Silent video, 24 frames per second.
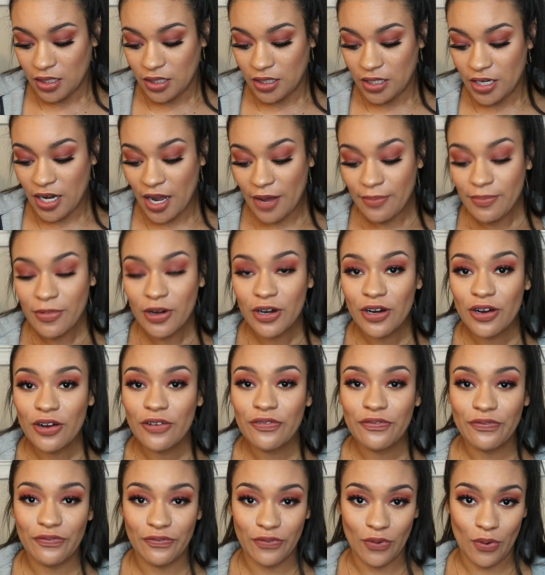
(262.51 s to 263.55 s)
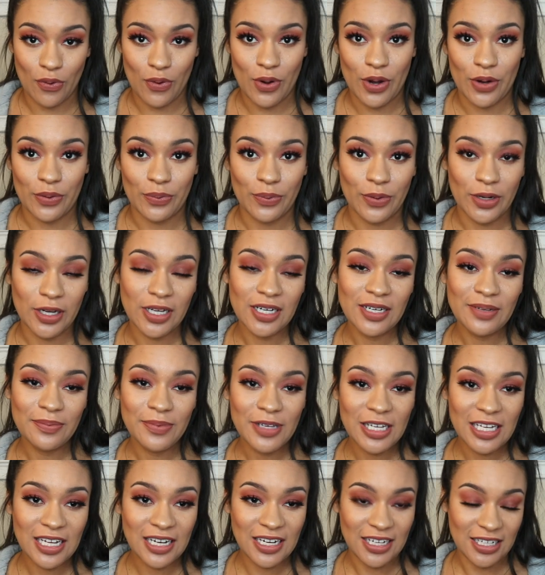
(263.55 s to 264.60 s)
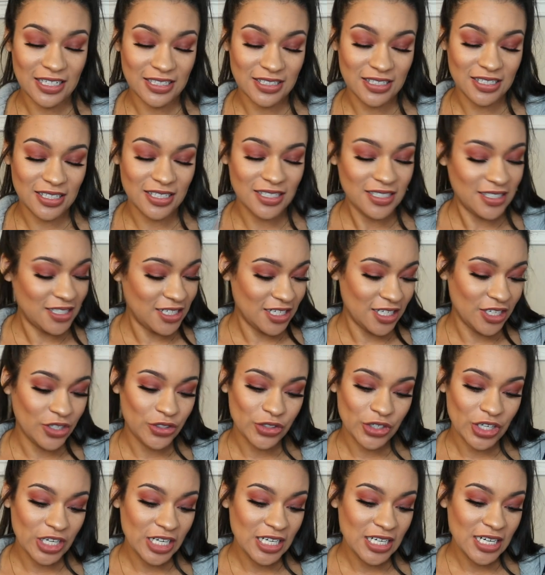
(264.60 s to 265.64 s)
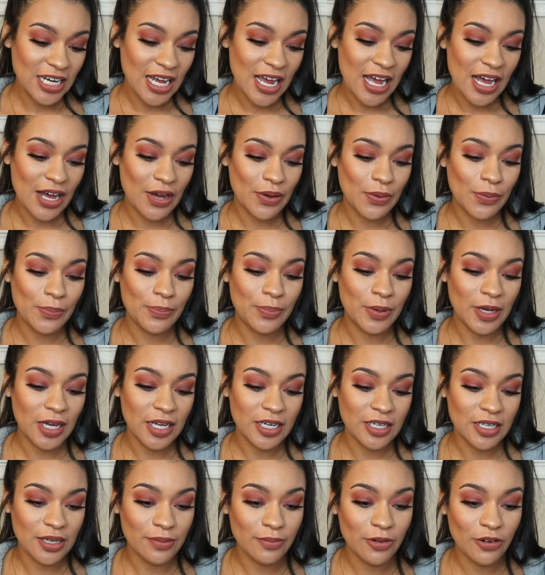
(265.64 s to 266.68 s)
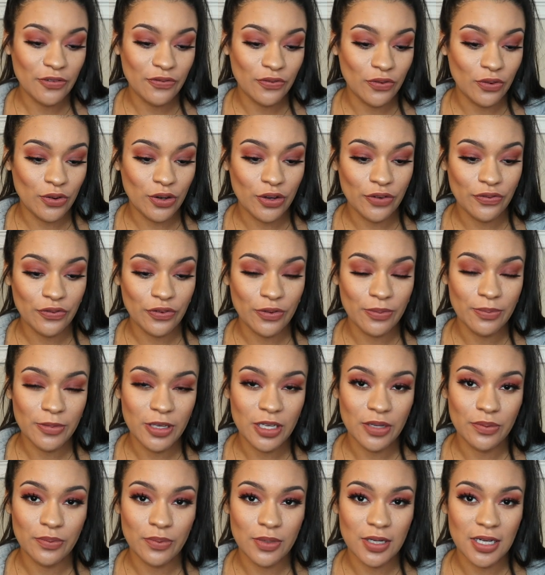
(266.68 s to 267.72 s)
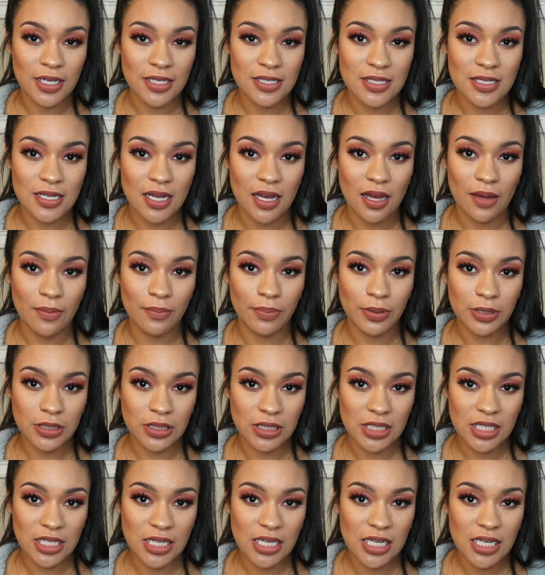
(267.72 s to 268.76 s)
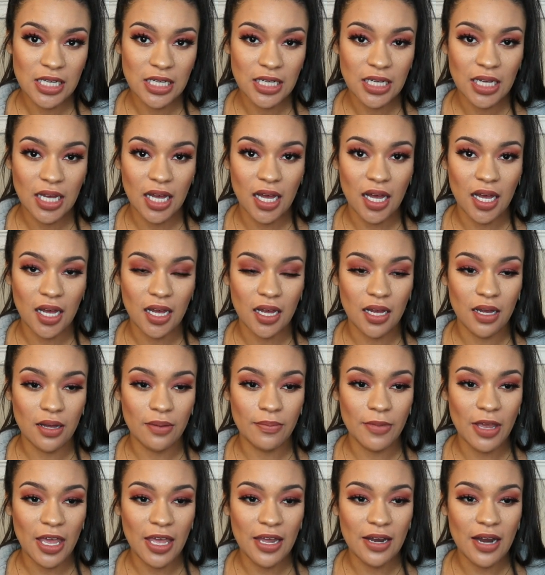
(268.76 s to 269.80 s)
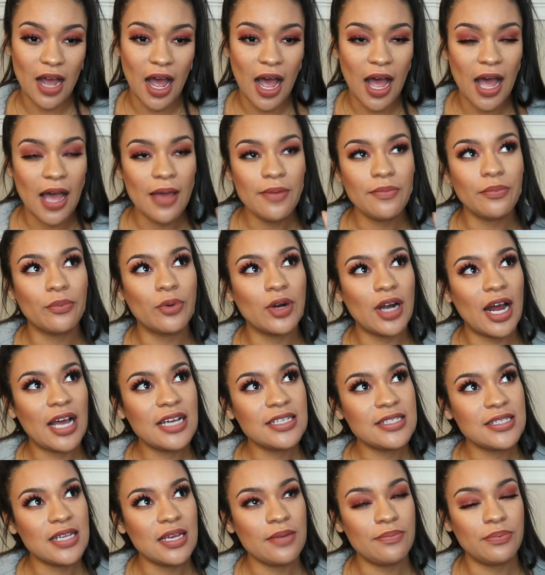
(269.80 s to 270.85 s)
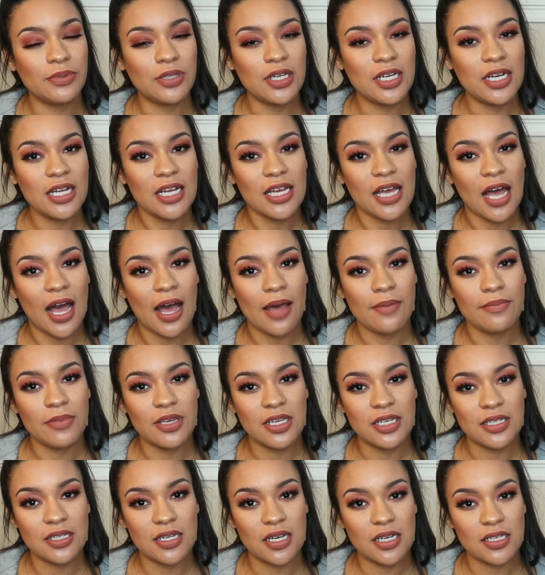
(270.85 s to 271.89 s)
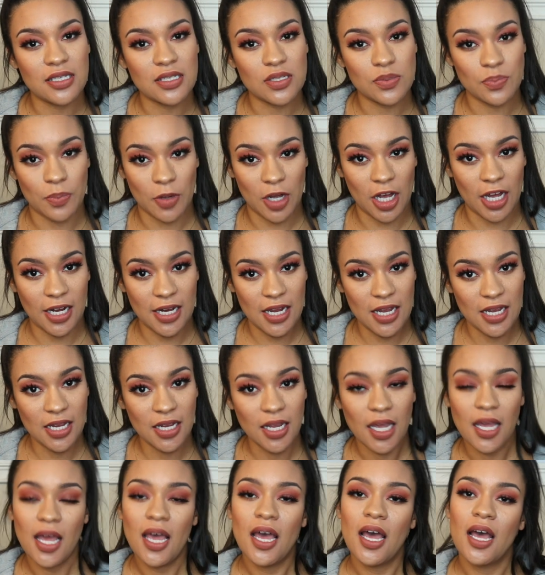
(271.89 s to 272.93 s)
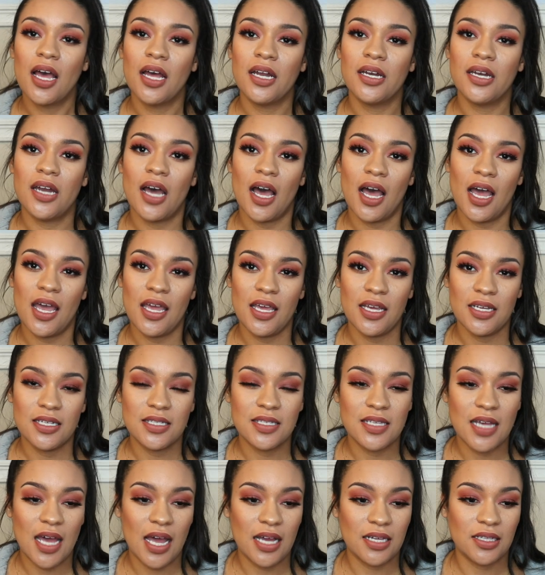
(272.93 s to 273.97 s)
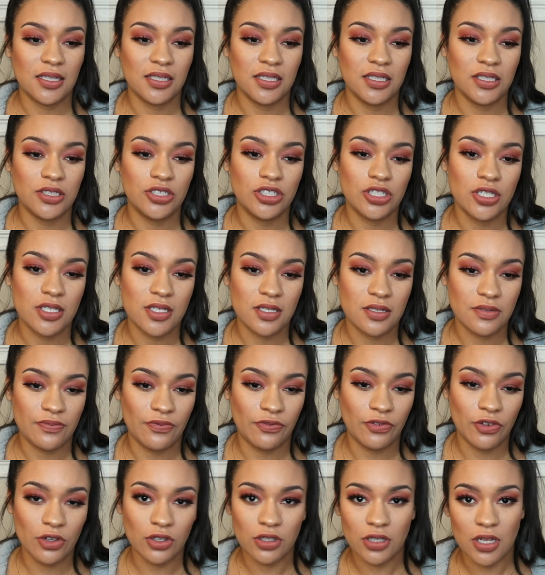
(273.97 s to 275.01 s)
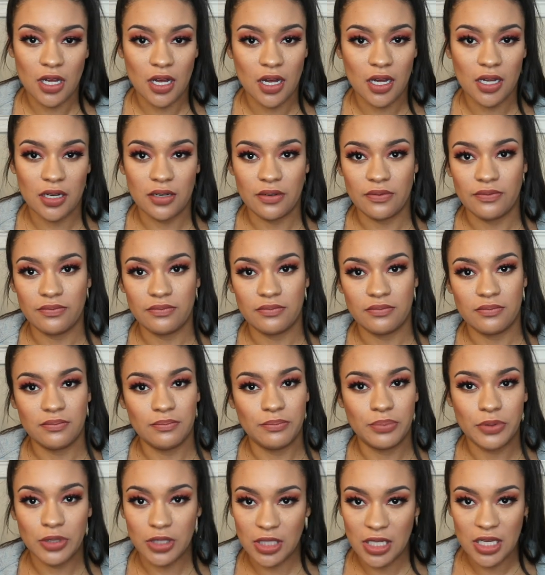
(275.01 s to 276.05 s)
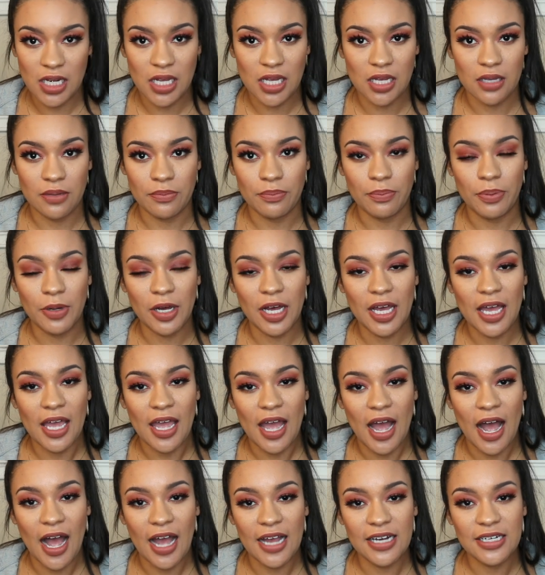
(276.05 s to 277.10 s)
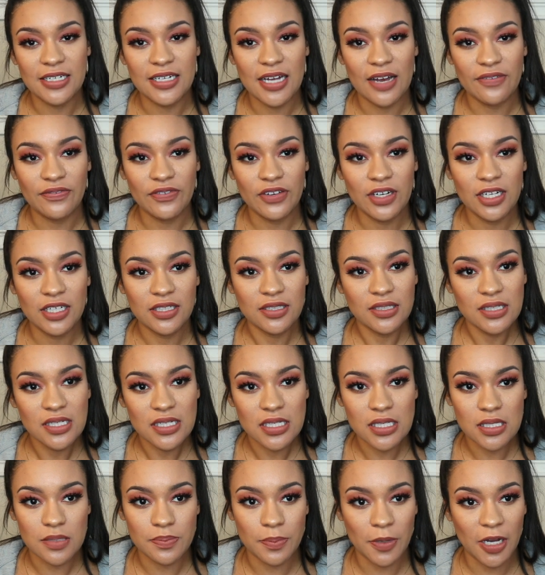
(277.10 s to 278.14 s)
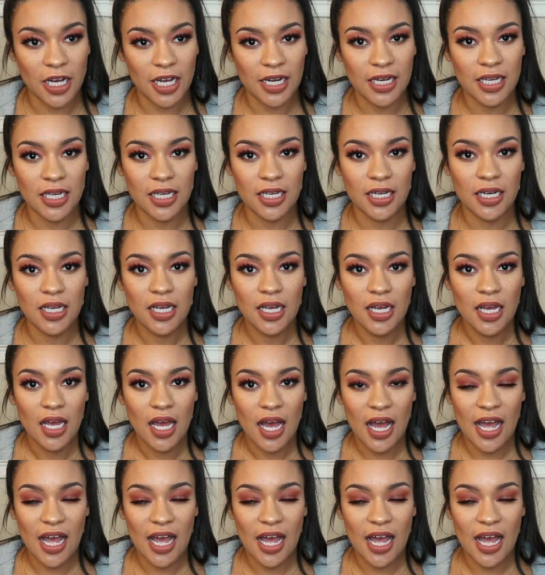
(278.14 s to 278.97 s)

Number four, we're gonna be getting into the nitty gritty now, but number four for me was bleeding. When I say bleeding, I mean spotting. Not exactly just full on bleeding, but I definitely spotted.